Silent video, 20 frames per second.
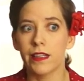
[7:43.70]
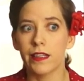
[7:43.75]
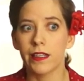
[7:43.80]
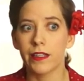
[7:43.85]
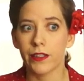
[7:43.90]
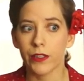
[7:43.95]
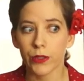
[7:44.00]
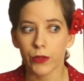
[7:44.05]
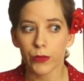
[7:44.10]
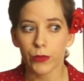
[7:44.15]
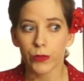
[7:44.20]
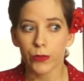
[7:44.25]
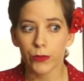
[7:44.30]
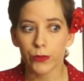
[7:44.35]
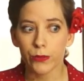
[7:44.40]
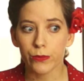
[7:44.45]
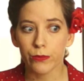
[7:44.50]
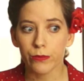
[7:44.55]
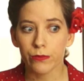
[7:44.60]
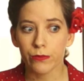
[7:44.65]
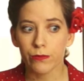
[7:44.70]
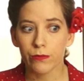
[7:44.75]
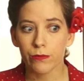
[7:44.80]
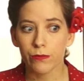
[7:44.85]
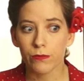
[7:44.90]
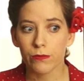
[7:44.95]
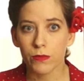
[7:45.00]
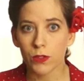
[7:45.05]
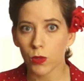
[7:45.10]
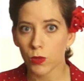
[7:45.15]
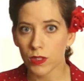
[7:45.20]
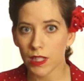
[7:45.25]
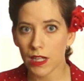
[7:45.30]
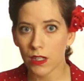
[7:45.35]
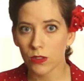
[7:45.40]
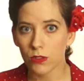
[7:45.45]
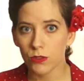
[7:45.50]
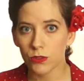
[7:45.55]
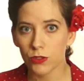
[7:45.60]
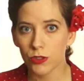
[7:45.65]
and you. Don't
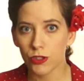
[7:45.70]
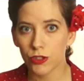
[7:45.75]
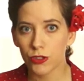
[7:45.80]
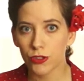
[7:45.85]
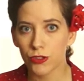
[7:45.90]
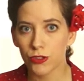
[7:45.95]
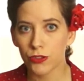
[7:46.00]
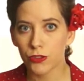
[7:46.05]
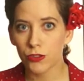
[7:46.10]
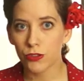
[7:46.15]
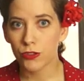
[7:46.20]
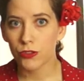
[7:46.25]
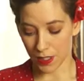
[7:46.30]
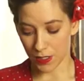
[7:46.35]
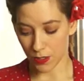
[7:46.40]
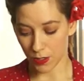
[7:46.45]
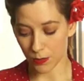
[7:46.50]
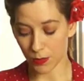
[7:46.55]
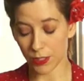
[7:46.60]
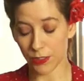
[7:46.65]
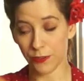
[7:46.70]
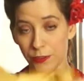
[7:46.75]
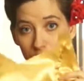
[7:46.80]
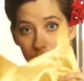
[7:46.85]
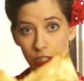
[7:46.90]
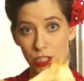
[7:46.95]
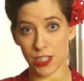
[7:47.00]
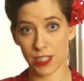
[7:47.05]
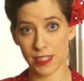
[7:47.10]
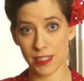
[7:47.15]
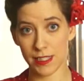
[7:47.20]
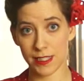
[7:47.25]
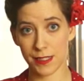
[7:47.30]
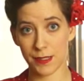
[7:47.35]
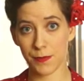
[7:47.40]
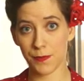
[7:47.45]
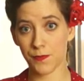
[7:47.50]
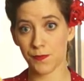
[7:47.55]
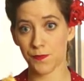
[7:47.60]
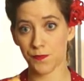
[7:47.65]
tell. So I'm gonna finish
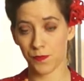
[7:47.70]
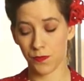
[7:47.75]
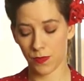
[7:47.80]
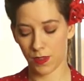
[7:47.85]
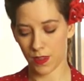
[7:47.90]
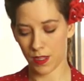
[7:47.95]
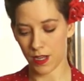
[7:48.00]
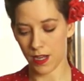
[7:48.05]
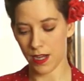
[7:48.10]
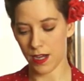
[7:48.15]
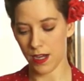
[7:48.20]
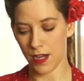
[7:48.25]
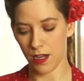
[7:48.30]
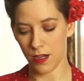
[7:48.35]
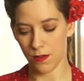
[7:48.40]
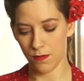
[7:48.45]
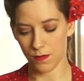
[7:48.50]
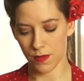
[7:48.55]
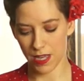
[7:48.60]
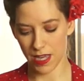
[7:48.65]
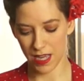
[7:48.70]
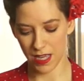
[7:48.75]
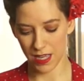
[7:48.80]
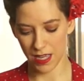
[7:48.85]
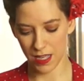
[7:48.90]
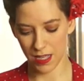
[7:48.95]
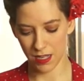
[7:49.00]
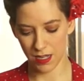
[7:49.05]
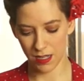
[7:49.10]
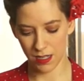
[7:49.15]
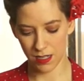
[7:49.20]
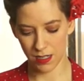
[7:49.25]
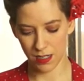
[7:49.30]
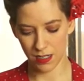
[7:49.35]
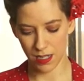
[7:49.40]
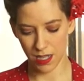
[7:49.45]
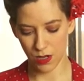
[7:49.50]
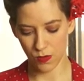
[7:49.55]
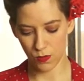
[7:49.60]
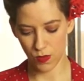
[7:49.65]
this and
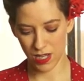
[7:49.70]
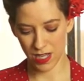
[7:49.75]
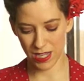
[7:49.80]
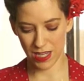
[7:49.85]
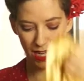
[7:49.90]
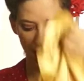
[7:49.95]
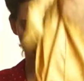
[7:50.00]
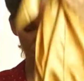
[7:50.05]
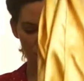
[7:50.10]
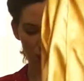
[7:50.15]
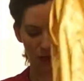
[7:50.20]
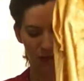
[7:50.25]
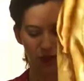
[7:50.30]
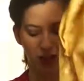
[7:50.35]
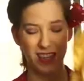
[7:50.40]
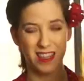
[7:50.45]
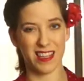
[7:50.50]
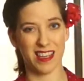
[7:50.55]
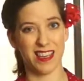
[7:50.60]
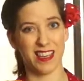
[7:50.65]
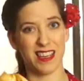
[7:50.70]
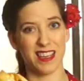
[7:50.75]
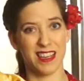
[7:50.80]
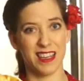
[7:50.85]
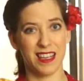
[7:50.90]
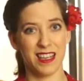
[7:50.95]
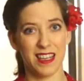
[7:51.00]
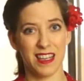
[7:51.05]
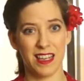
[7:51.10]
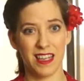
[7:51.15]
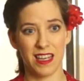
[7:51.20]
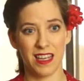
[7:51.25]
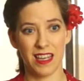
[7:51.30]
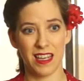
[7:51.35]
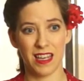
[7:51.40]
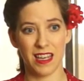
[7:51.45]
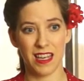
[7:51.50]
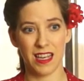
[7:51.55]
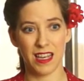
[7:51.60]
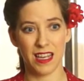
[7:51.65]
then we can hem everything.
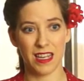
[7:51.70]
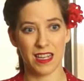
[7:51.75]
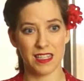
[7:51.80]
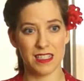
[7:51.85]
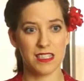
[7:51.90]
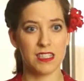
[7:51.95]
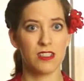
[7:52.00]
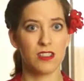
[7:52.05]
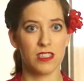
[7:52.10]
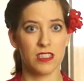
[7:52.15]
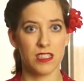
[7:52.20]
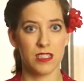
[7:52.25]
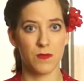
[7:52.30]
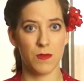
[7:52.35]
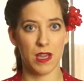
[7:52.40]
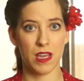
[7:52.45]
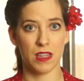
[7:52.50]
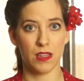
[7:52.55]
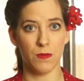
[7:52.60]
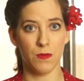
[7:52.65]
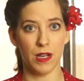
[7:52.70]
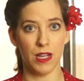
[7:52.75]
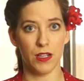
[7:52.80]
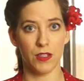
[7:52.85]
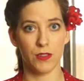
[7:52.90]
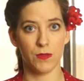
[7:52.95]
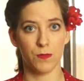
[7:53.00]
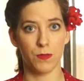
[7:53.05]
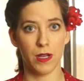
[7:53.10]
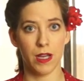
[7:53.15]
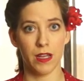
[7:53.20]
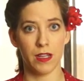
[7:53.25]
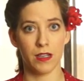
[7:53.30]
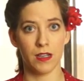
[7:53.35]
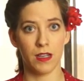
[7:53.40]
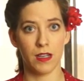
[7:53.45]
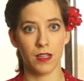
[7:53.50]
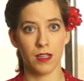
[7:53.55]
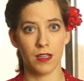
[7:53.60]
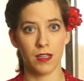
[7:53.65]
And I still need to make the belt,
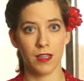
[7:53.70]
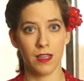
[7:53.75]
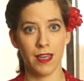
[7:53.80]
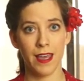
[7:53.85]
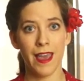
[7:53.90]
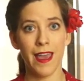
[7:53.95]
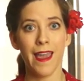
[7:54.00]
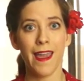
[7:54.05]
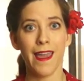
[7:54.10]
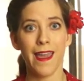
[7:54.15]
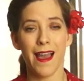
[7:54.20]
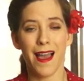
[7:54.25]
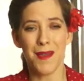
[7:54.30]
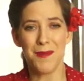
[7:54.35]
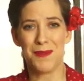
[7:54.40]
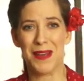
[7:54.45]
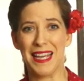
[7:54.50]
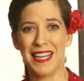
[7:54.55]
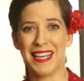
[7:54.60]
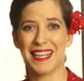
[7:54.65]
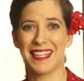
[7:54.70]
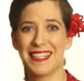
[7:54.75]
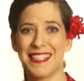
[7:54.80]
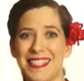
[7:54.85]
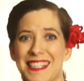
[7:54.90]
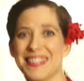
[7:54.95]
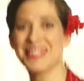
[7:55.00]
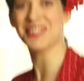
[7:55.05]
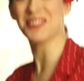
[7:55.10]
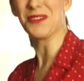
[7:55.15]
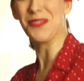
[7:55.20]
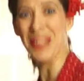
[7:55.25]
but hey, I might get it done this